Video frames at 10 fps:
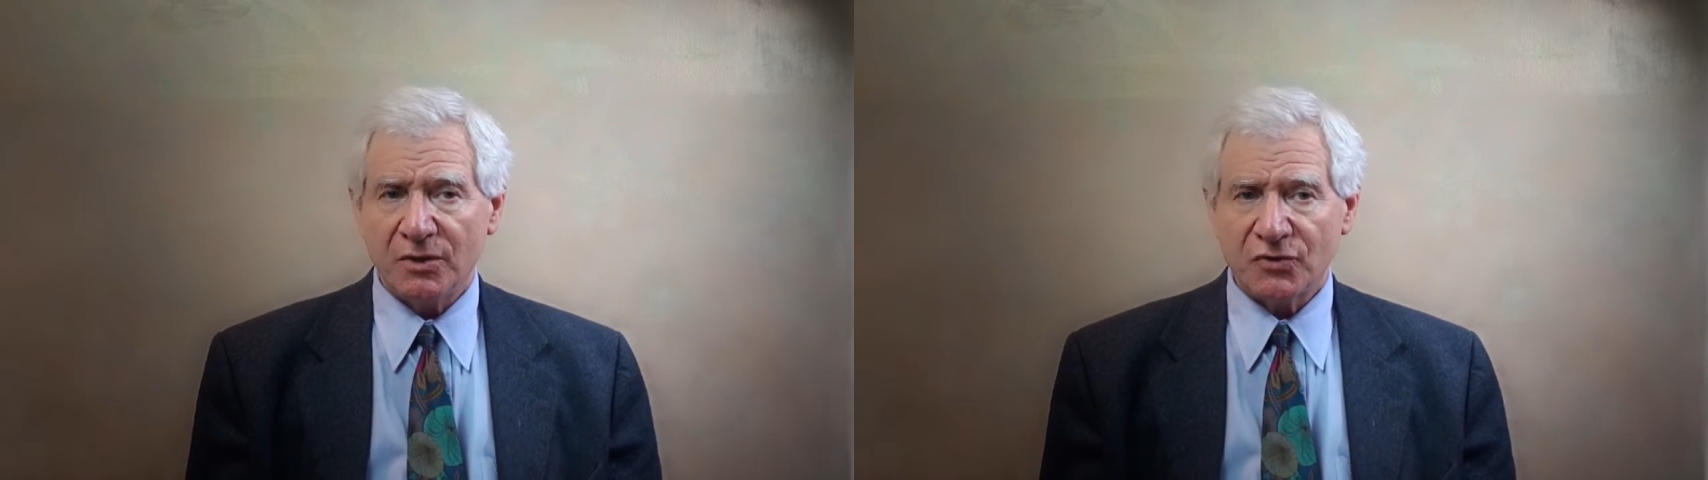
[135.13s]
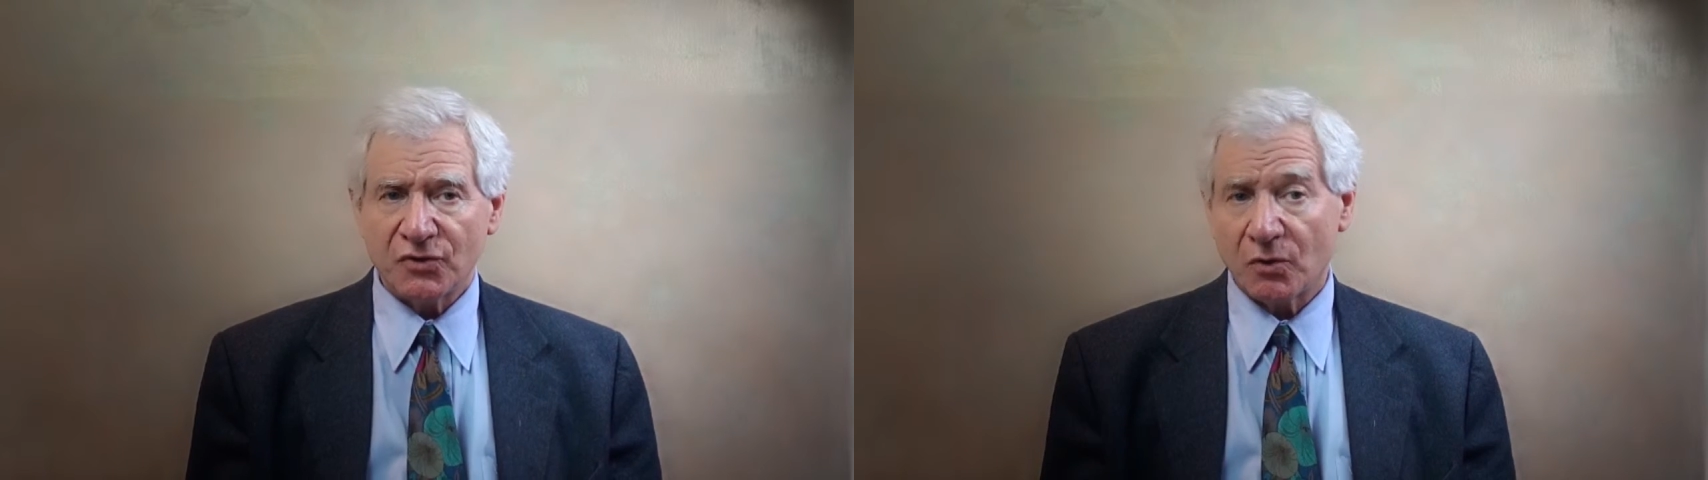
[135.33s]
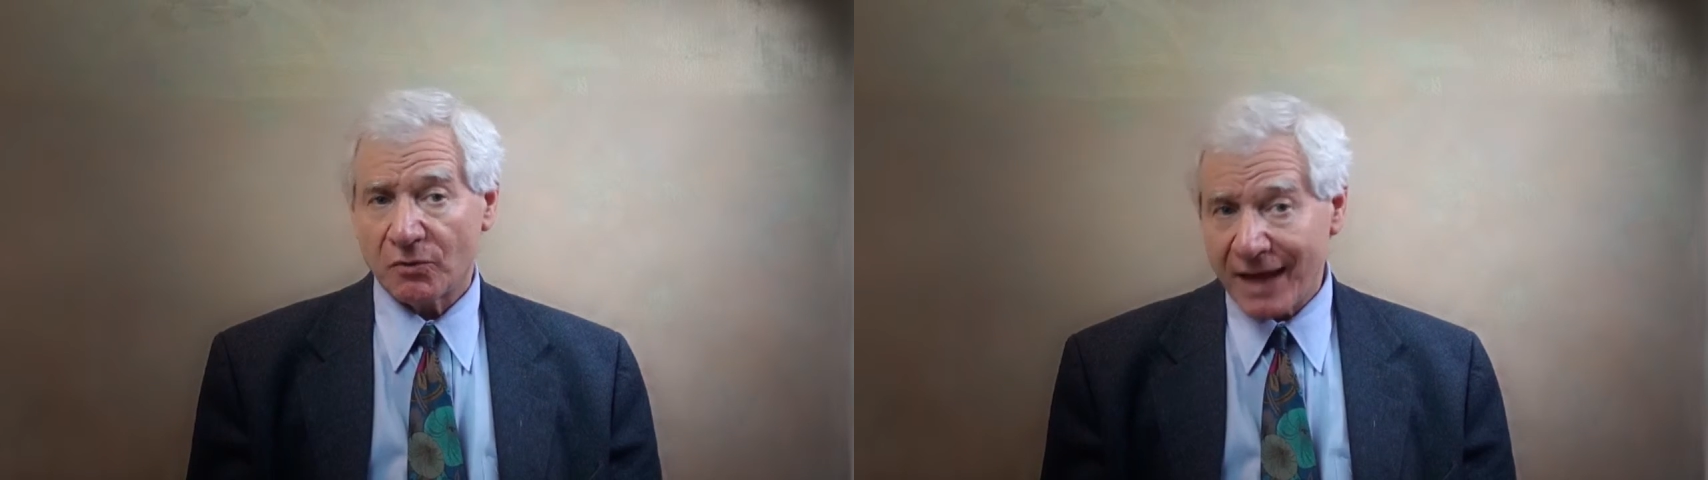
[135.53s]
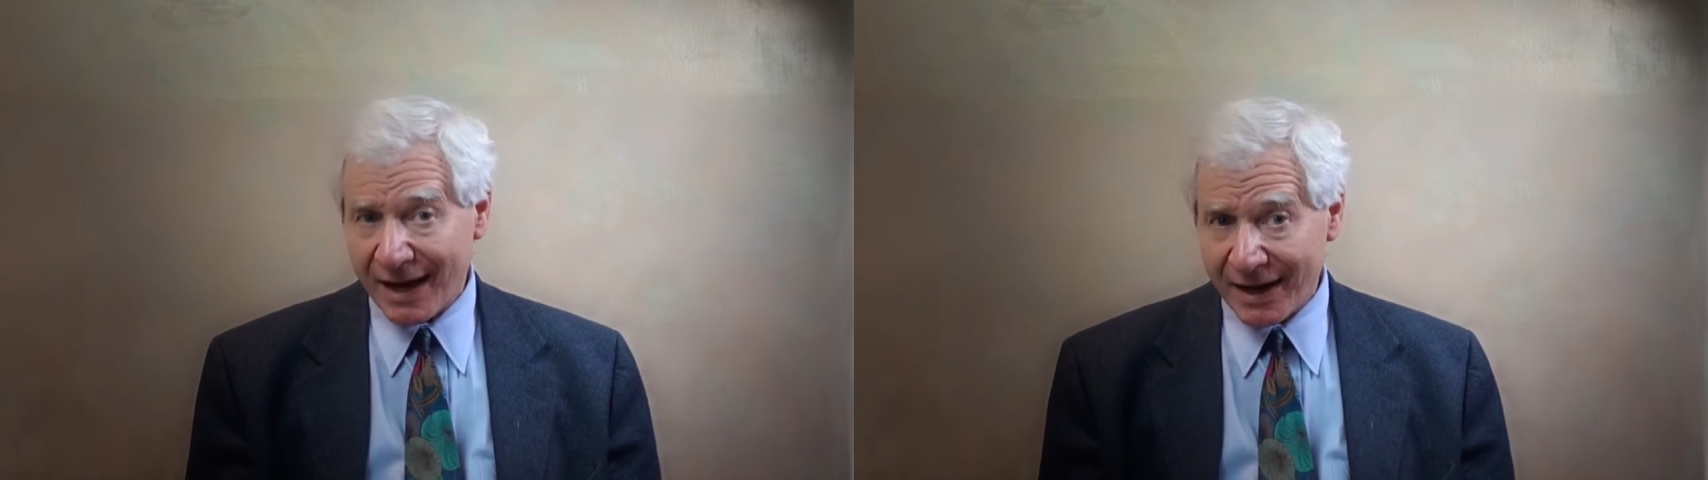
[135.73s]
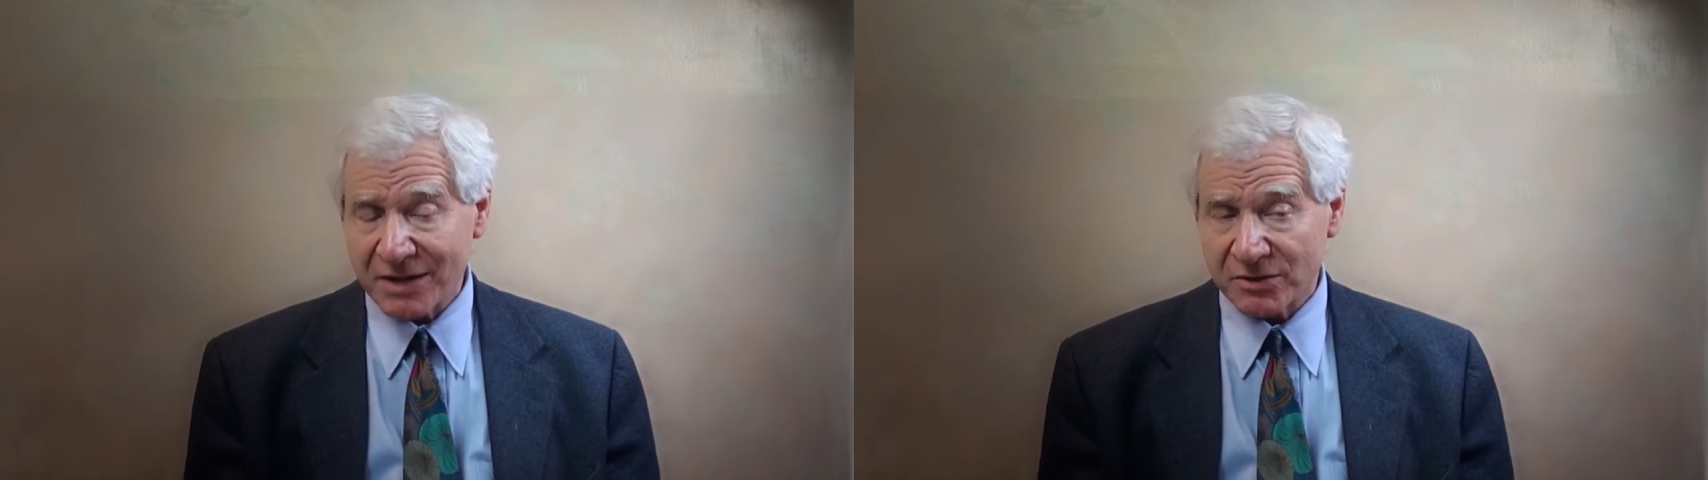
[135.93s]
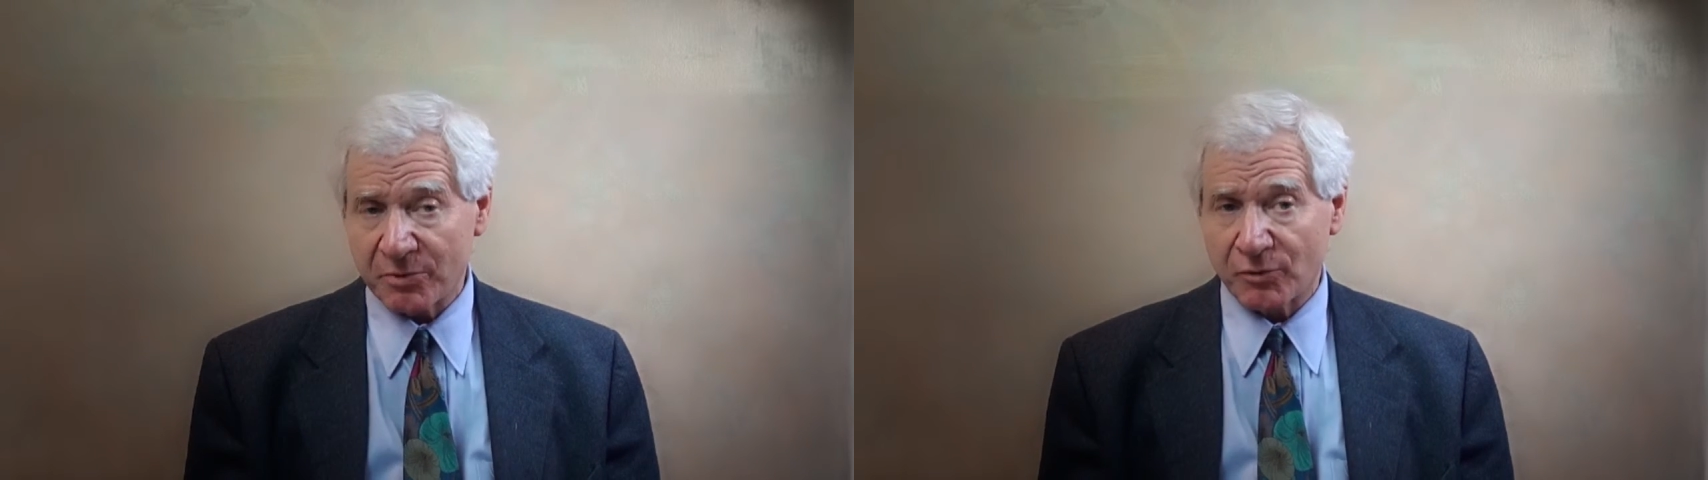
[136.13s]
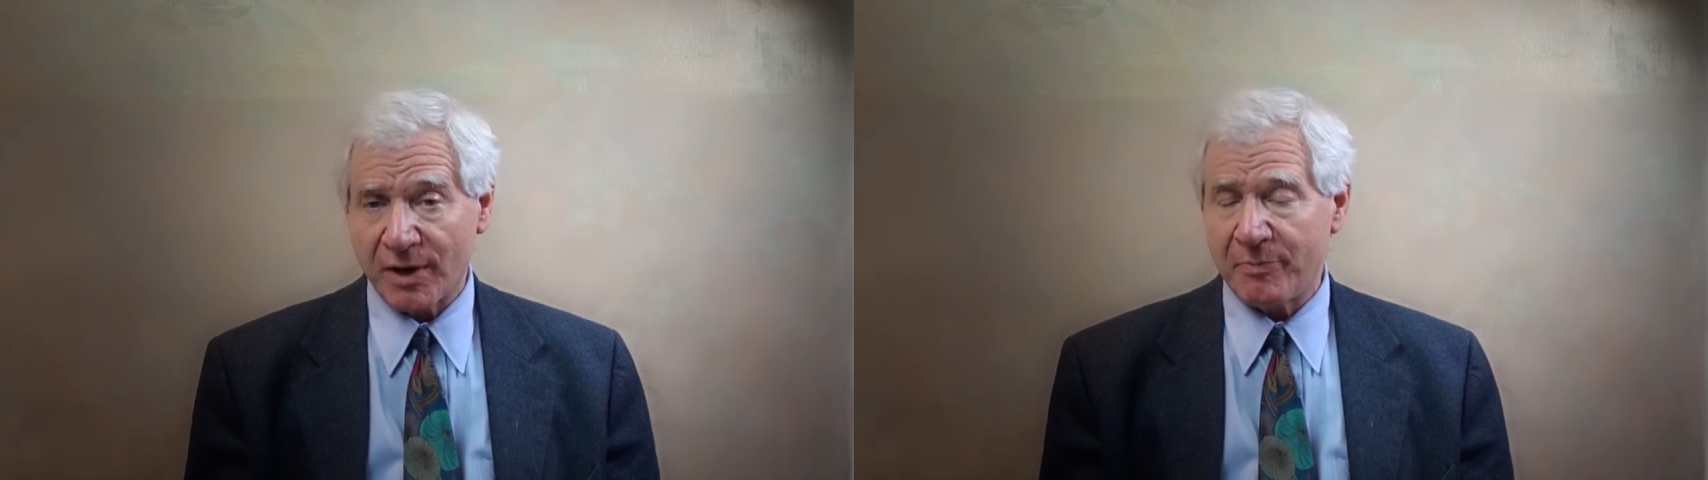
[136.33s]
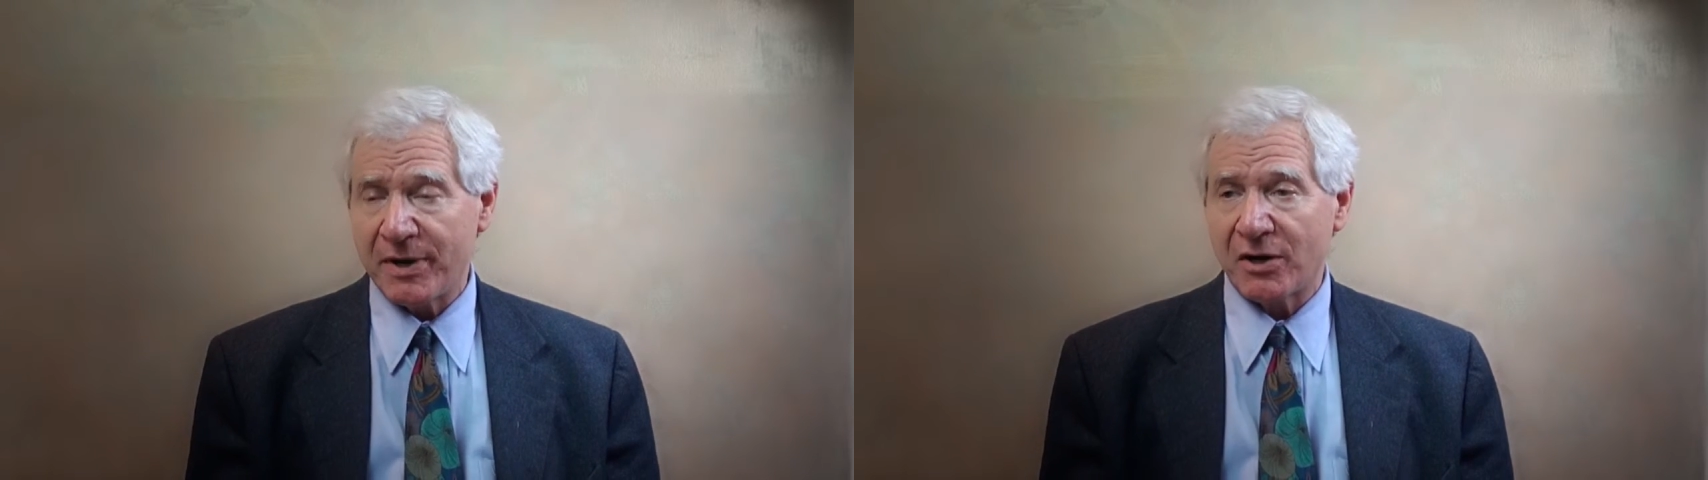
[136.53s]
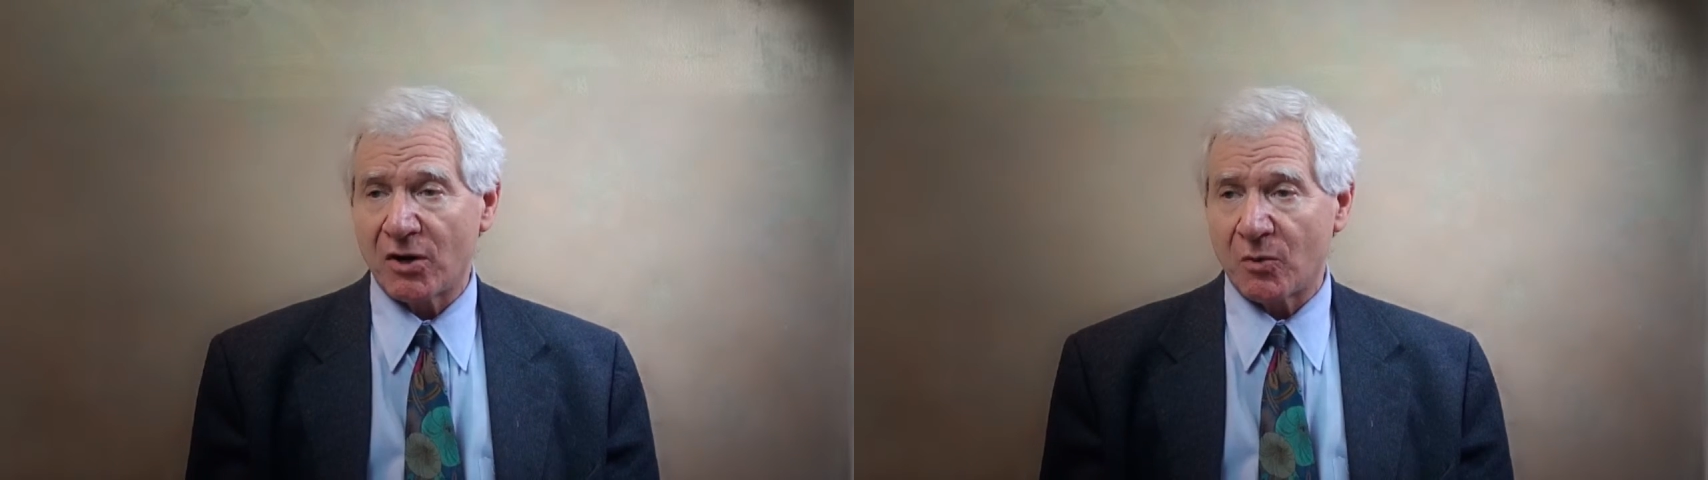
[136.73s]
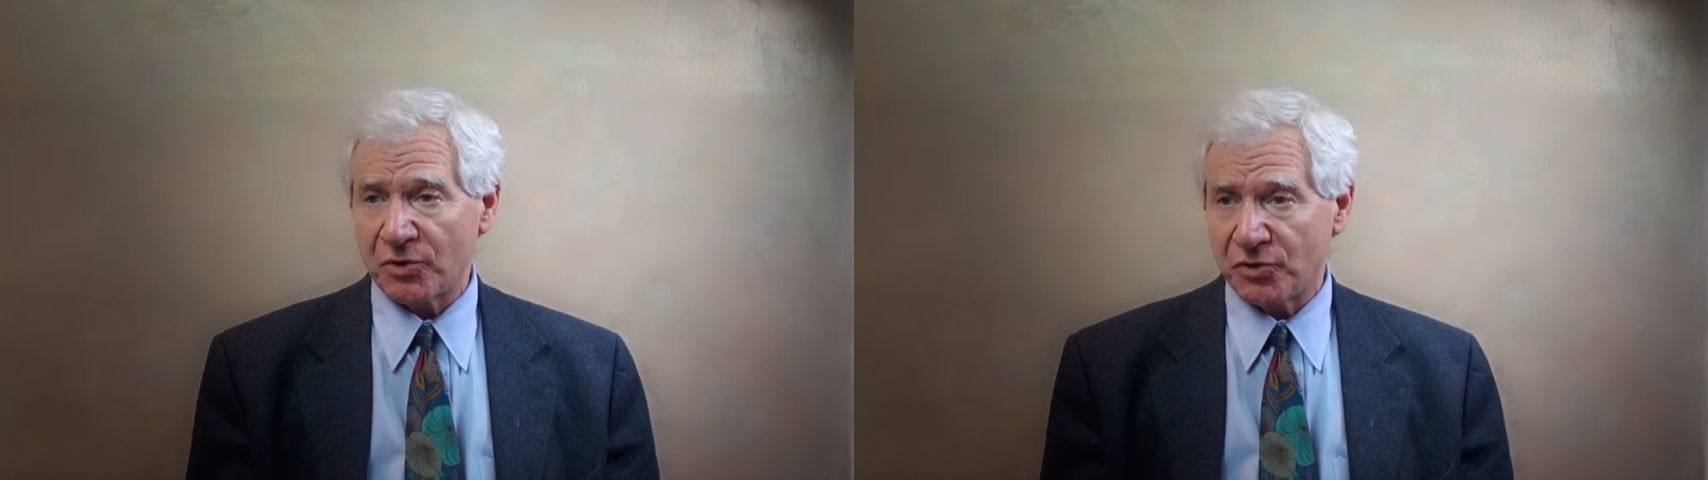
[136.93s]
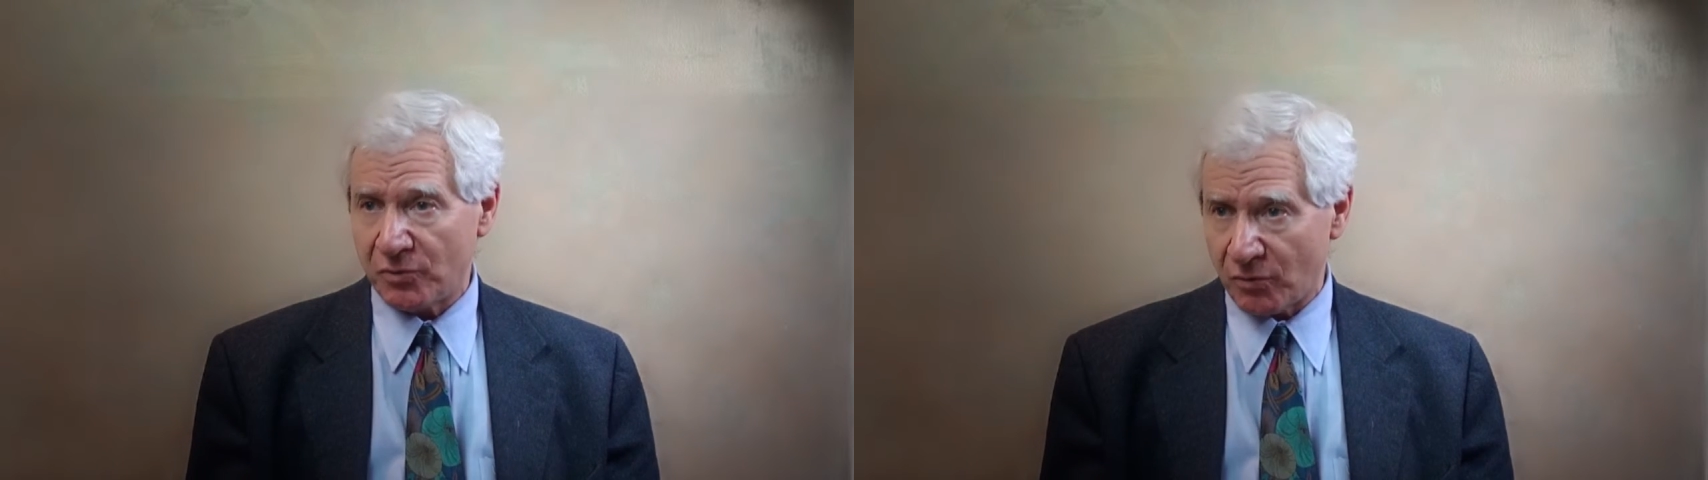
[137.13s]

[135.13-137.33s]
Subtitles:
So that has a great bearing on what